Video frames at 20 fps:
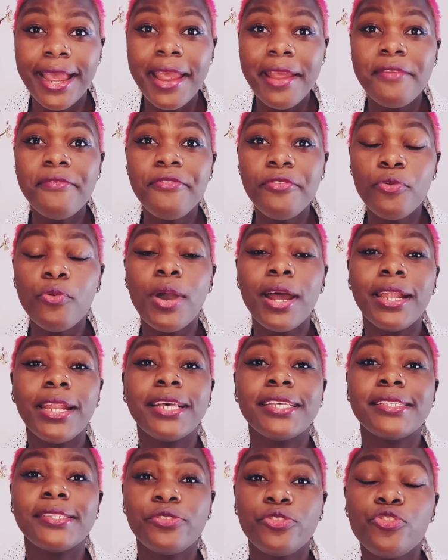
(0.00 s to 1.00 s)
everyone
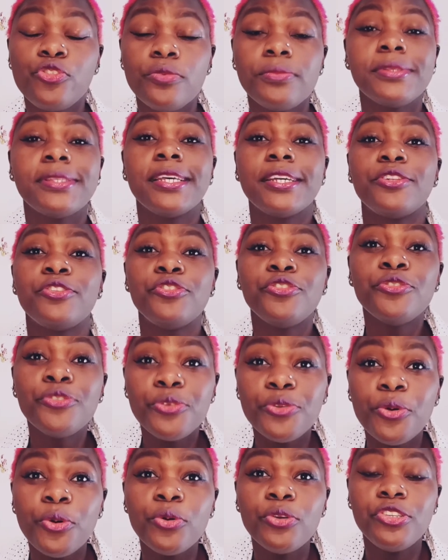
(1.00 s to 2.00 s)
assumes that you
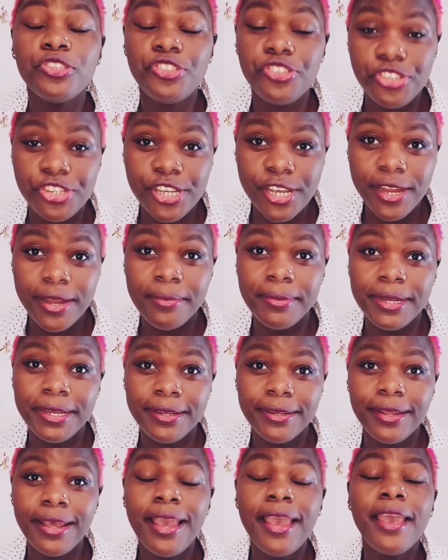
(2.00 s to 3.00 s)
know
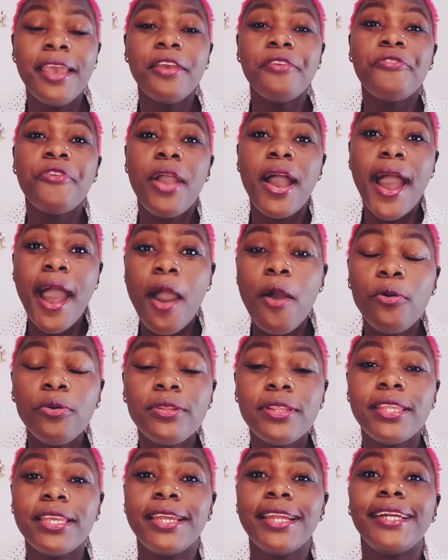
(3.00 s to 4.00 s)
German. If you're
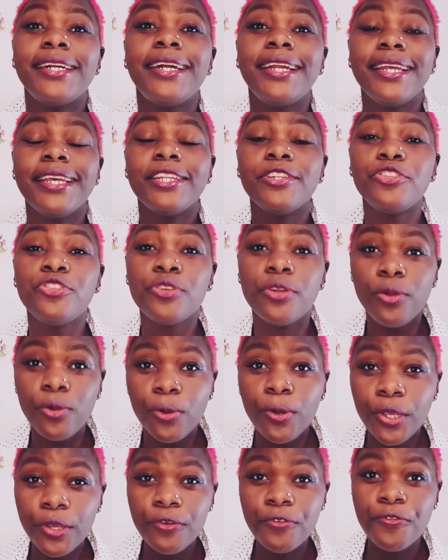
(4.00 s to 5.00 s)
out there and you're
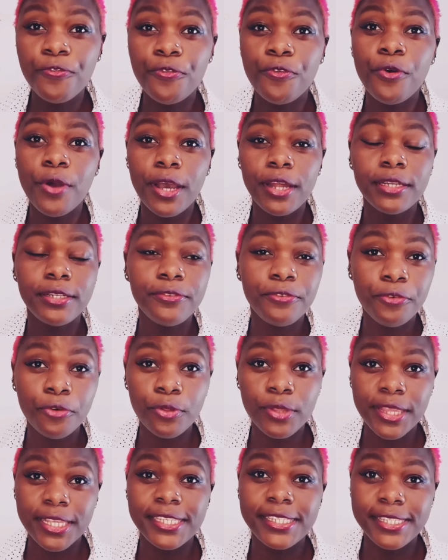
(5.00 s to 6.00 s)
looking forward
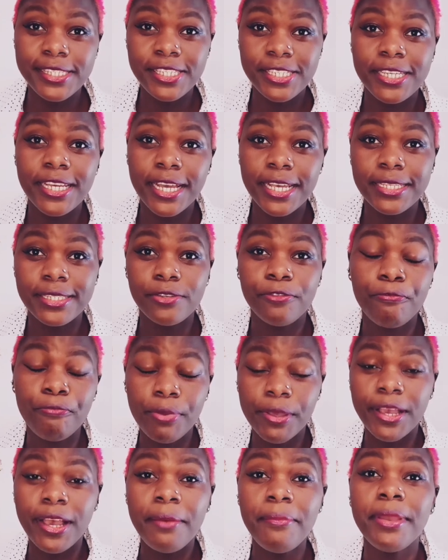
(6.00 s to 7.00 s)
for this chance of
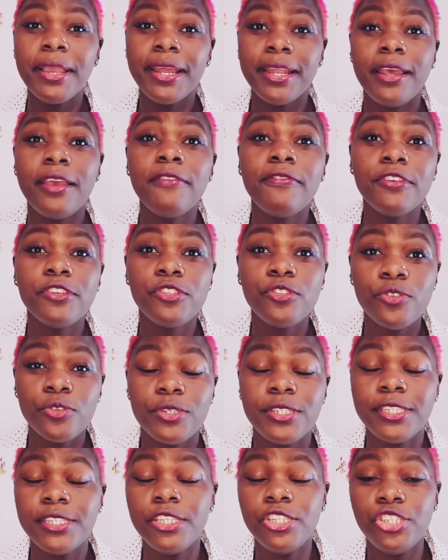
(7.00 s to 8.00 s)
becoming an
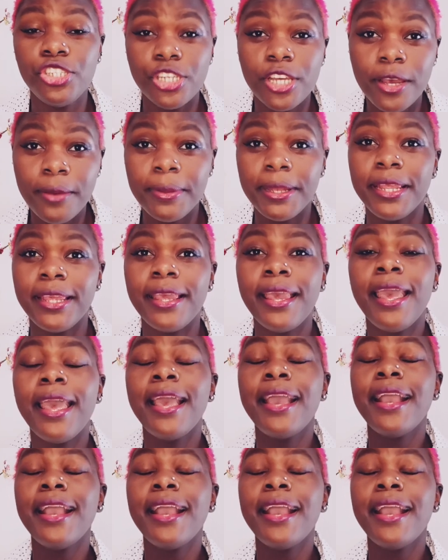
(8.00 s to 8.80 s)
FSU in Germany,